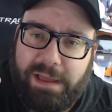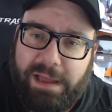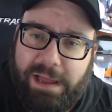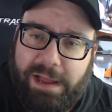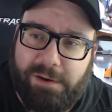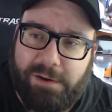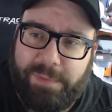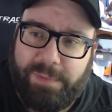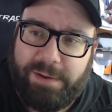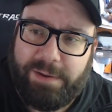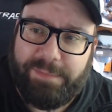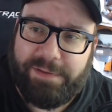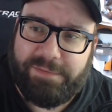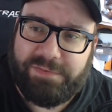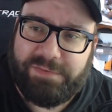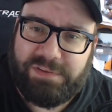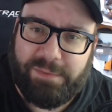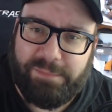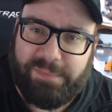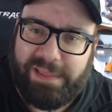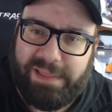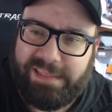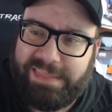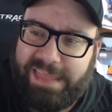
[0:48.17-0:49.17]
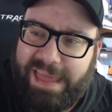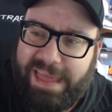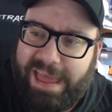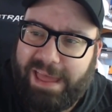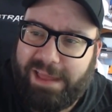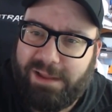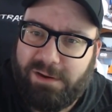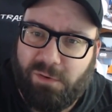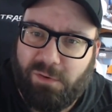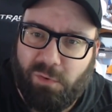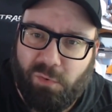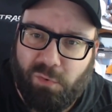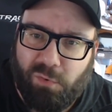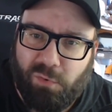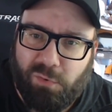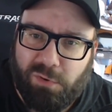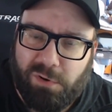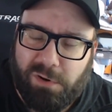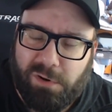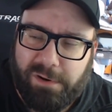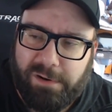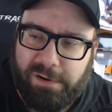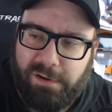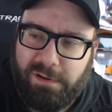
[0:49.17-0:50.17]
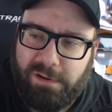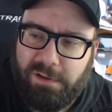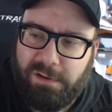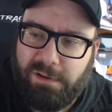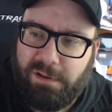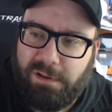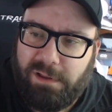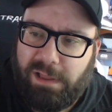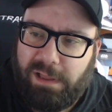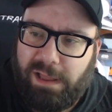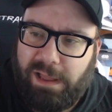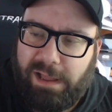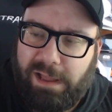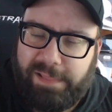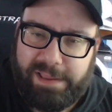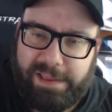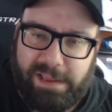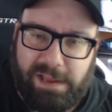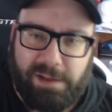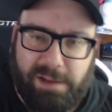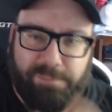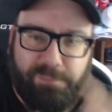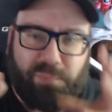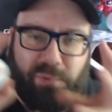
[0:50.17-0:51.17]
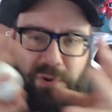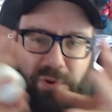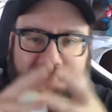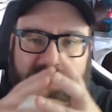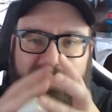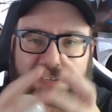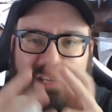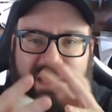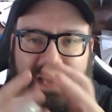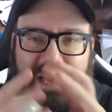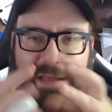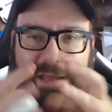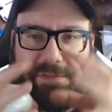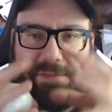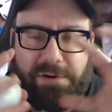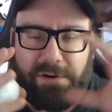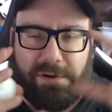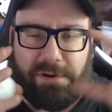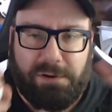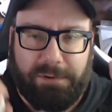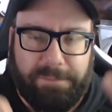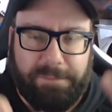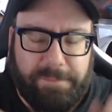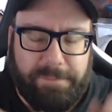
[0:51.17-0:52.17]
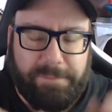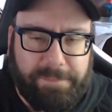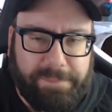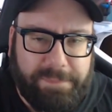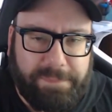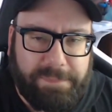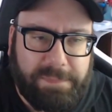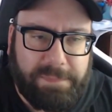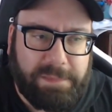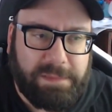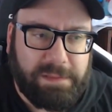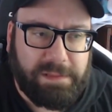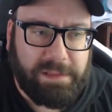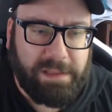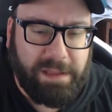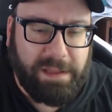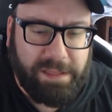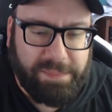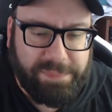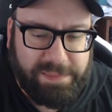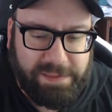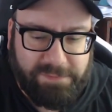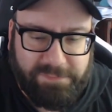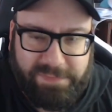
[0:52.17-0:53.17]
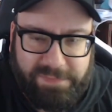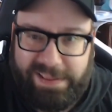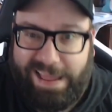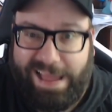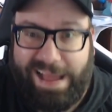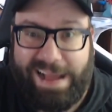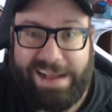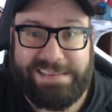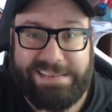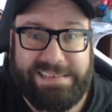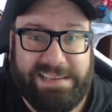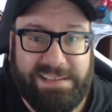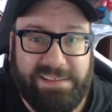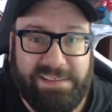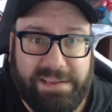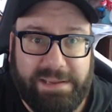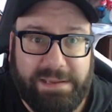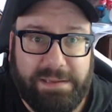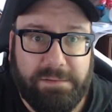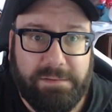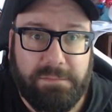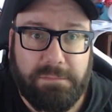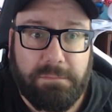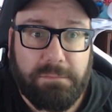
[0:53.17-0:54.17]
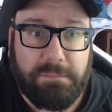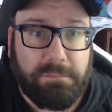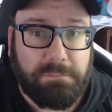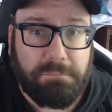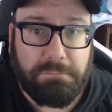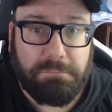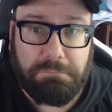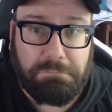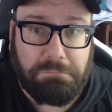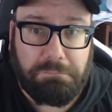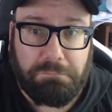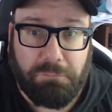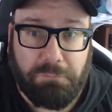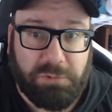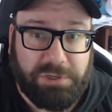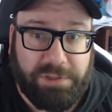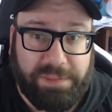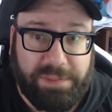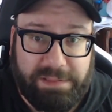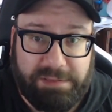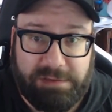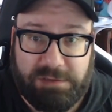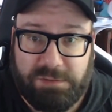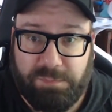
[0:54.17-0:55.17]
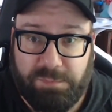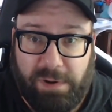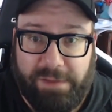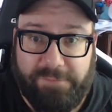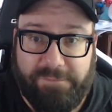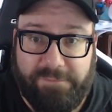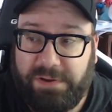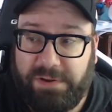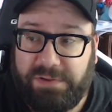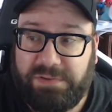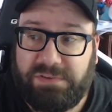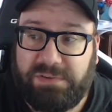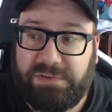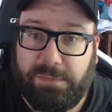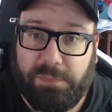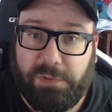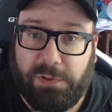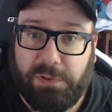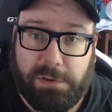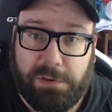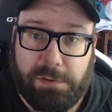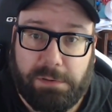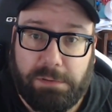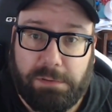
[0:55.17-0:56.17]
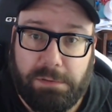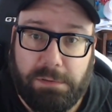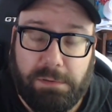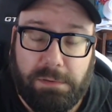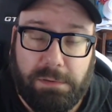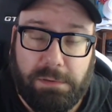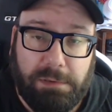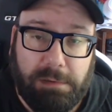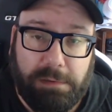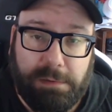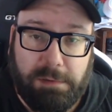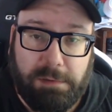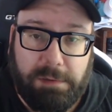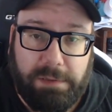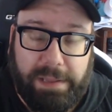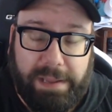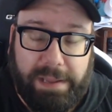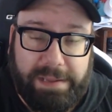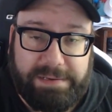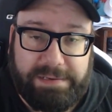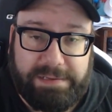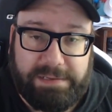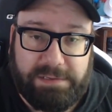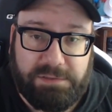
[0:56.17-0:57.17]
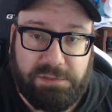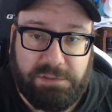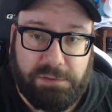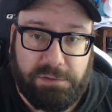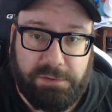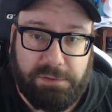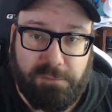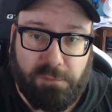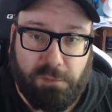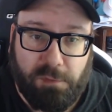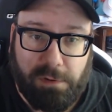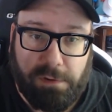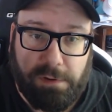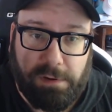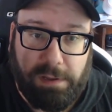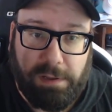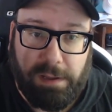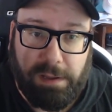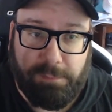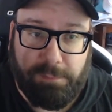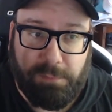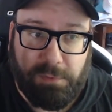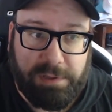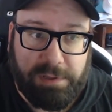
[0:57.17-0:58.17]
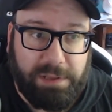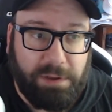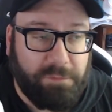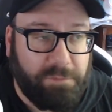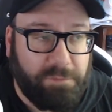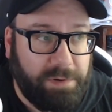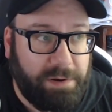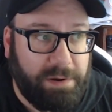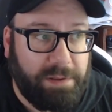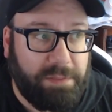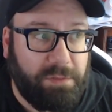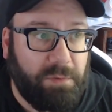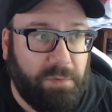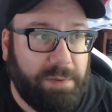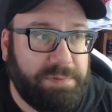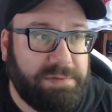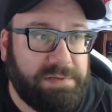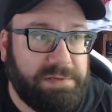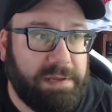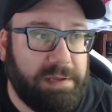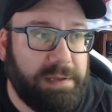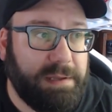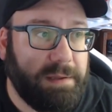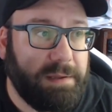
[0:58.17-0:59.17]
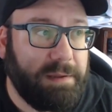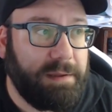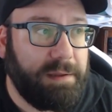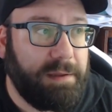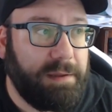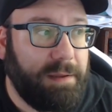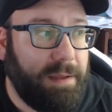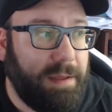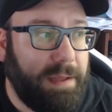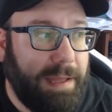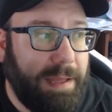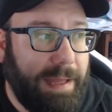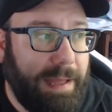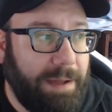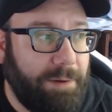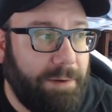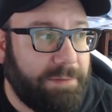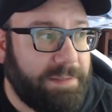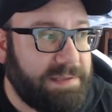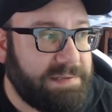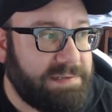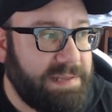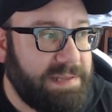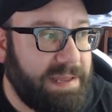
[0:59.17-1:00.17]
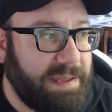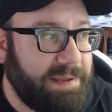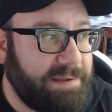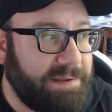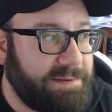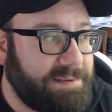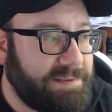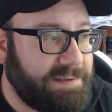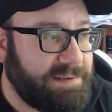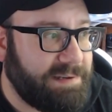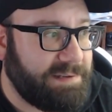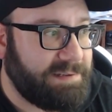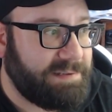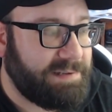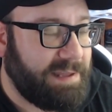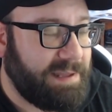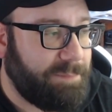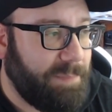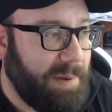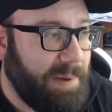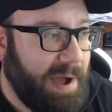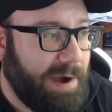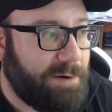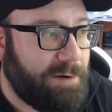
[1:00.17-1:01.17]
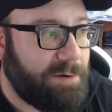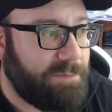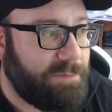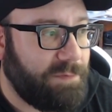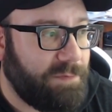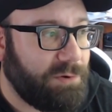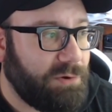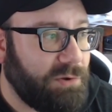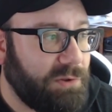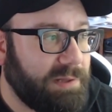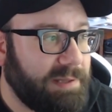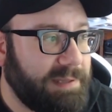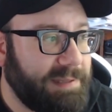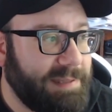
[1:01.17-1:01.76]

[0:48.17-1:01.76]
Remind me of something like that, or like a pressed together thing of like OxyClean, which I think this is probably a very similar idea to it for. Looking over here on the website, what they say is it is a powerful,